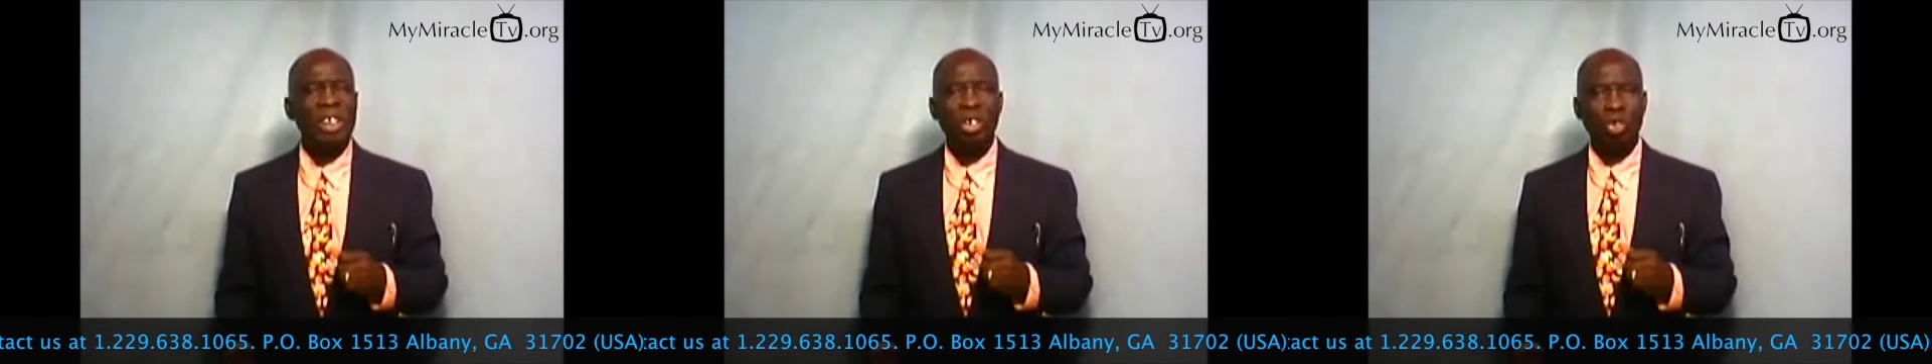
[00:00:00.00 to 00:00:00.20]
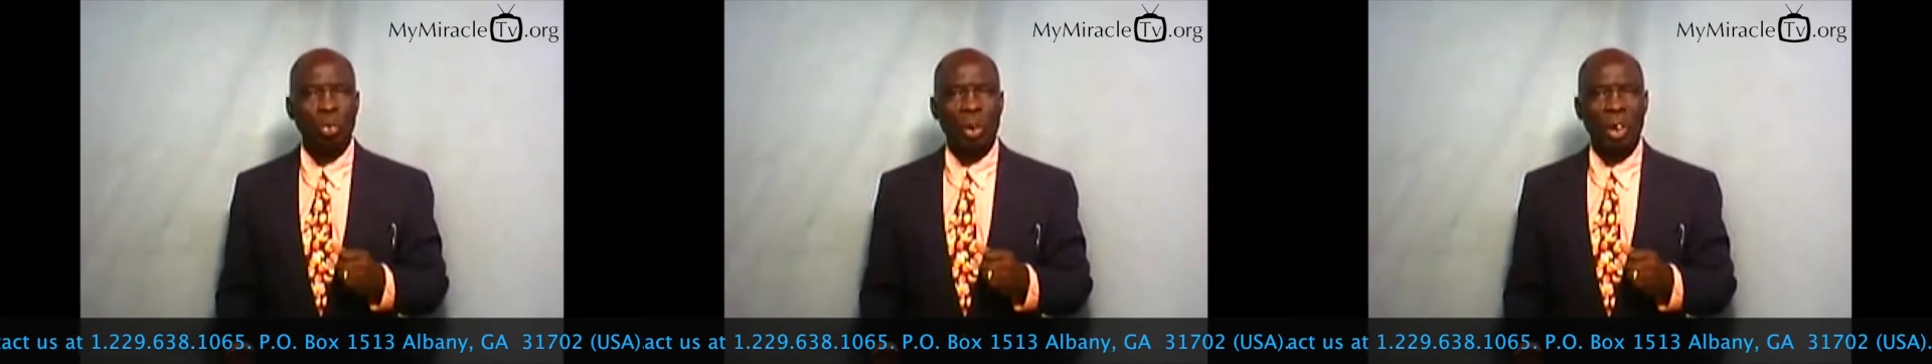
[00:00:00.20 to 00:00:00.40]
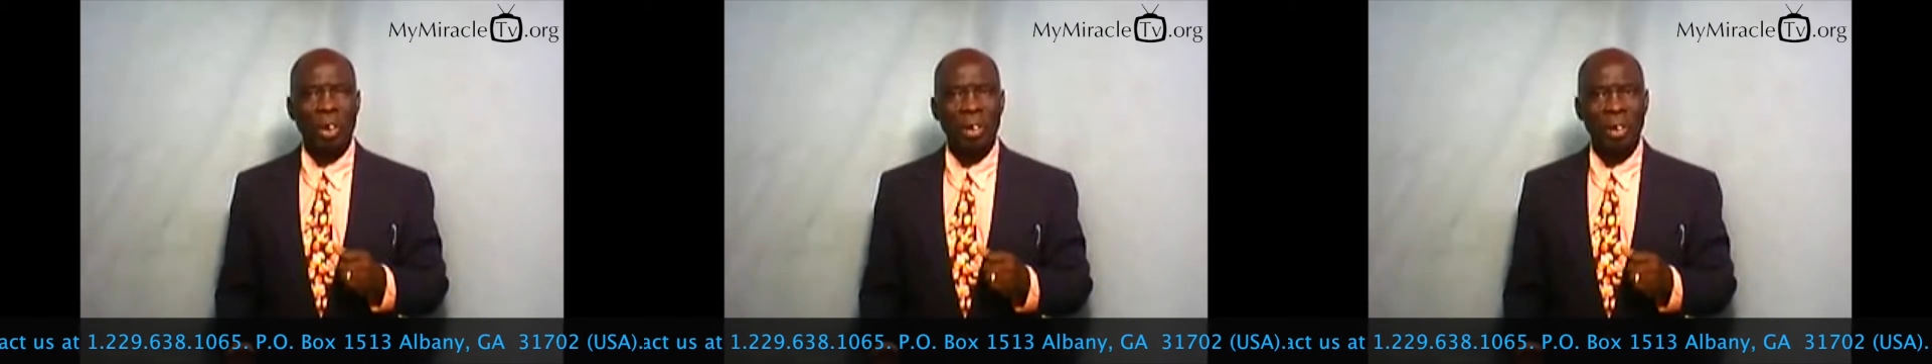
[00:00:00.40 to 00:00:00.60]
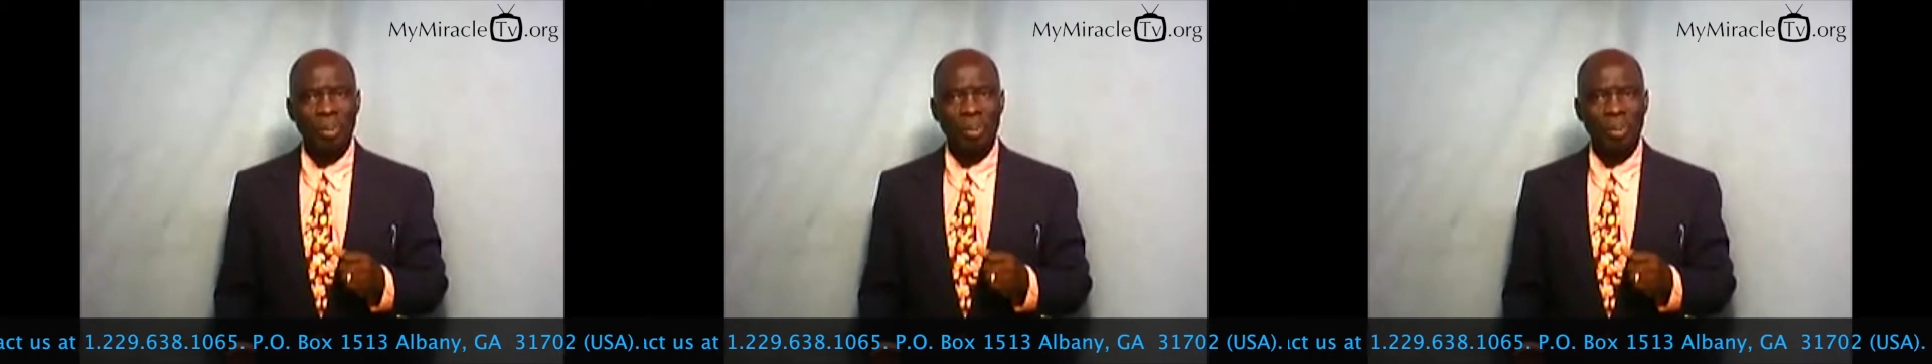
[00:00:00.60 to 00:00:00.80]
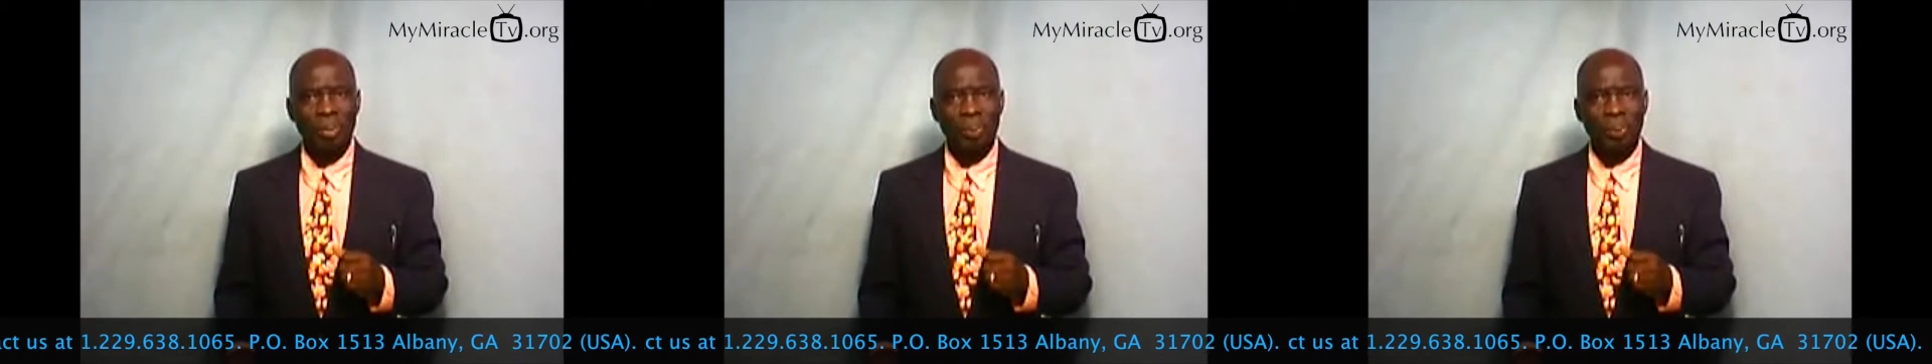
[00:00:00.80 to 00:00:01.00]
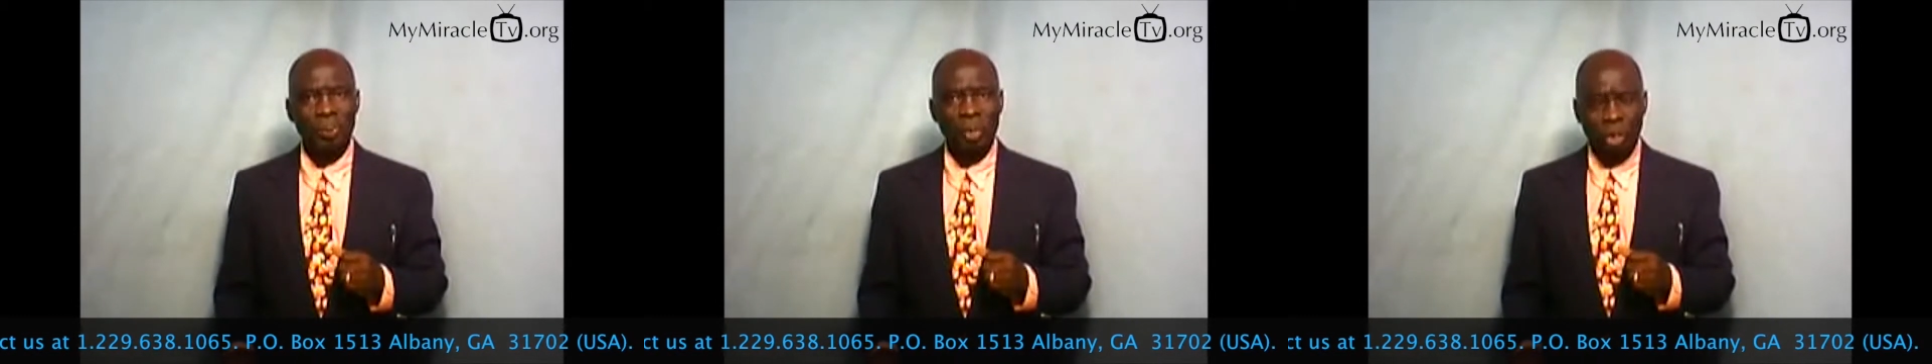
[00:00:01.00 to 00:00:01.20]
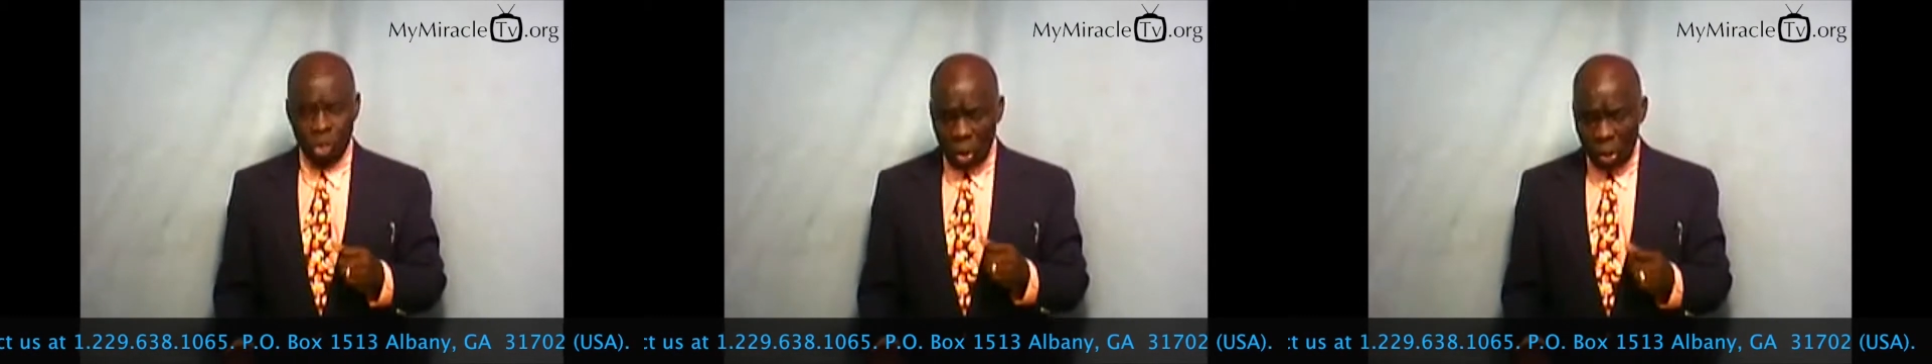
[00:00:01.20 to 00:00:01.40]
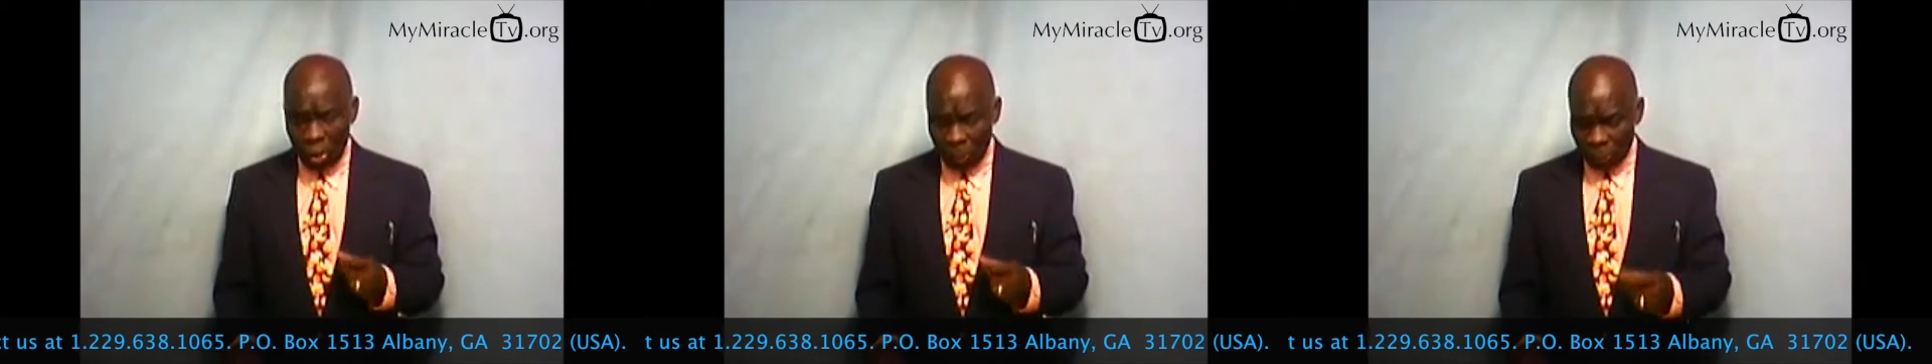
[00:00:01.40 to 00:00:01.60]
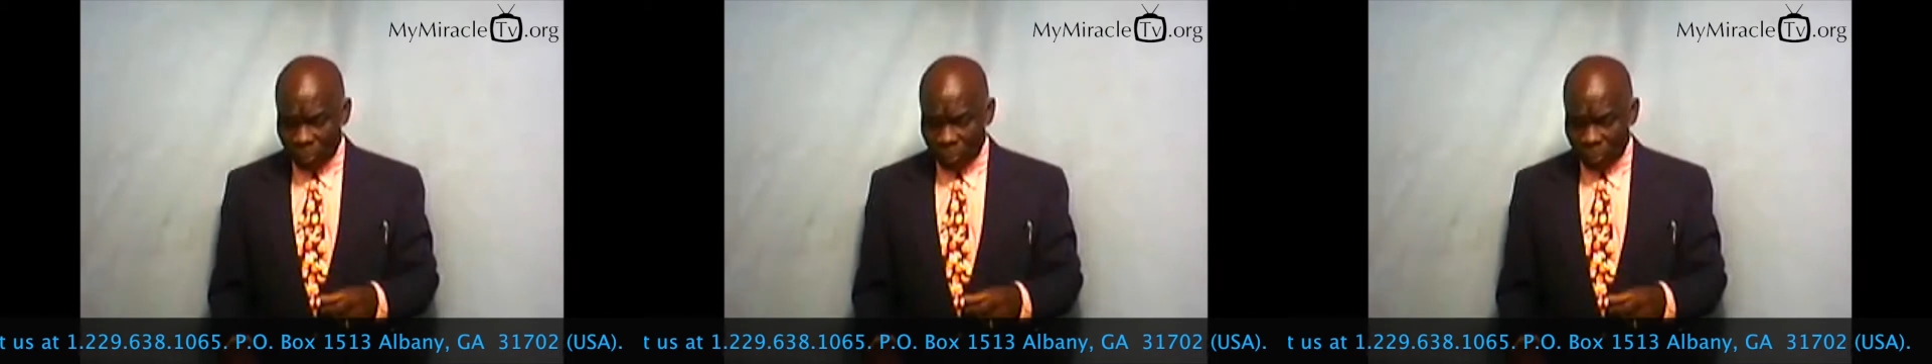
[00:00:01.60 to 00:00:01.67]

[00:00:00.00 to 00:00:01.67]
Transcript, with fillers: this way. So,